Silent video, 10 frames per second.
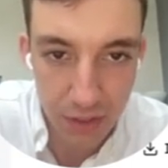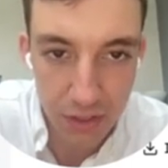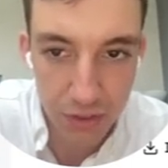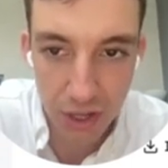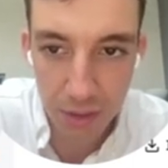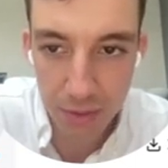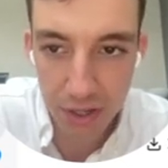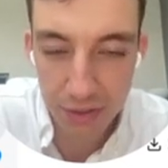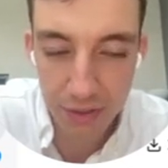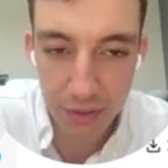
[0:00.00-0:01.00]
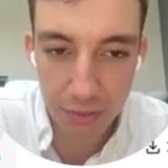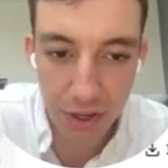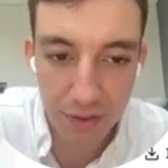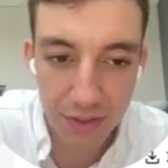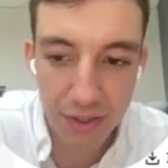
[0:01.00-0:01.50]
It's not going to output anything because we
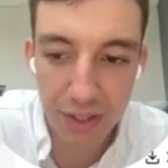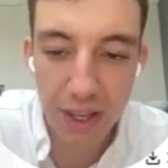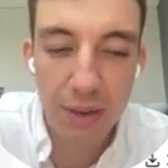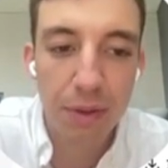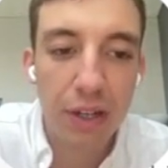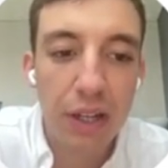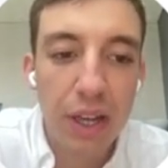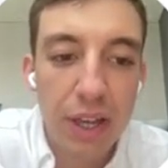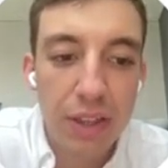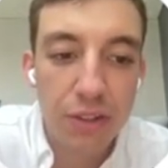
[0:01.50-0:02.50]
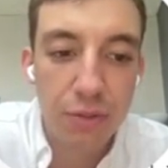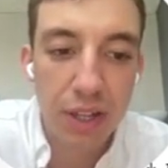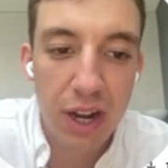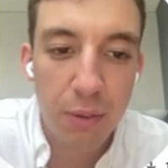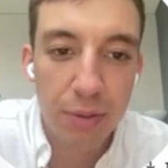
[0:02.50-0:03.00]
don't have anything here, but this would
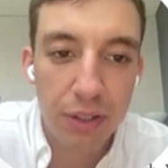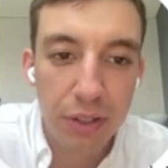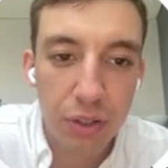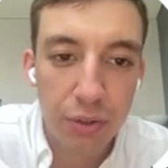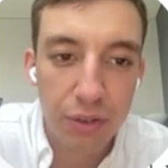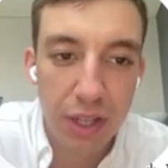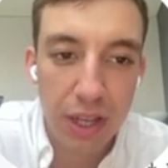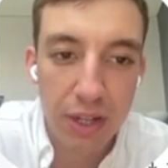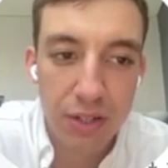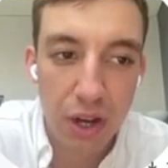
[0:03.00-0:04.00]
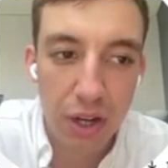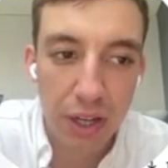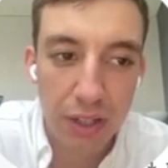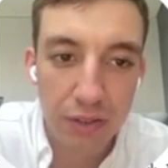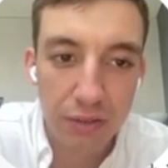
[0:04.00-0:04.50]
then output who the
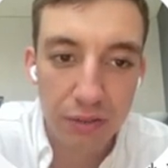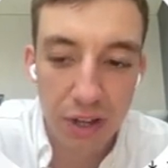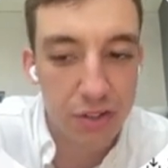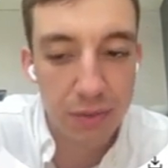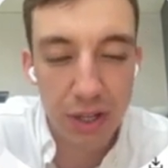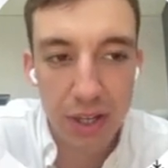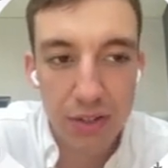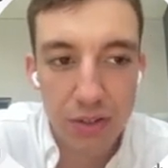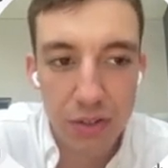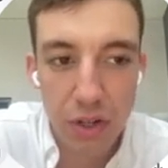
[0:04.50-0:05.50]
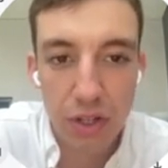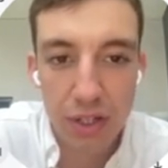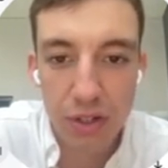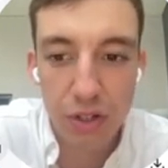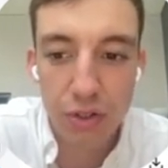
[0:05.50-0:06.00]
target customer is. So you
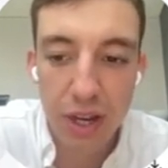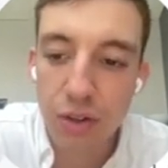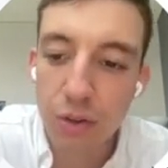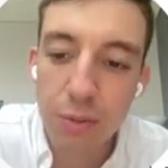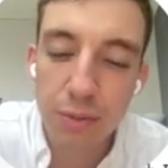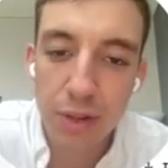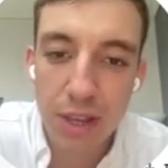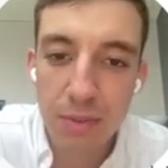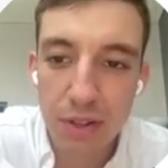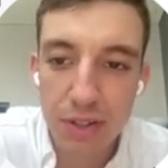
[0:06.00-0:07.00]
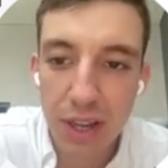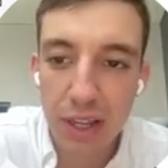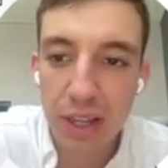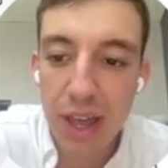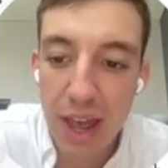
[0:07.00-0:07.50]
could use that in your email
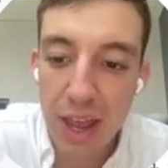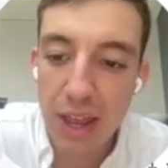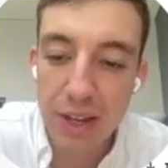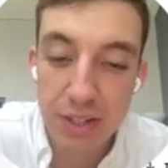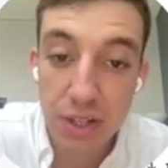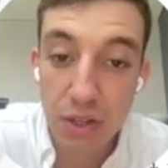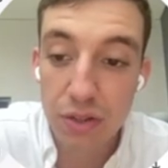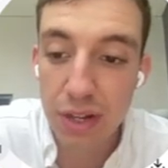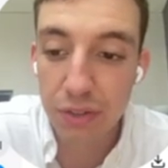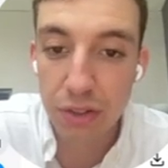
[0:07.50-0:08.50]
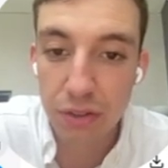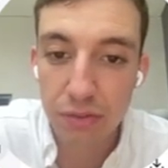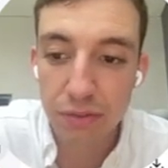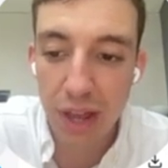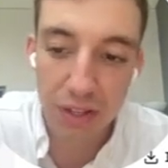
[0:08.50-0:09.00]
saying, hey, I see that you sell to
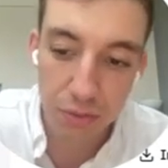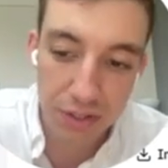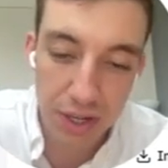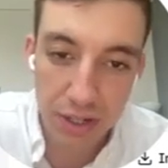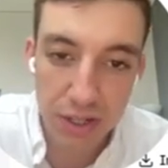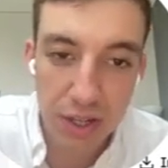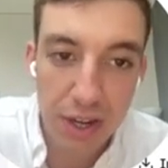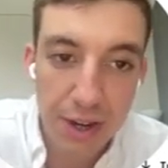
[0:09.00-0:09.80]
XYZ.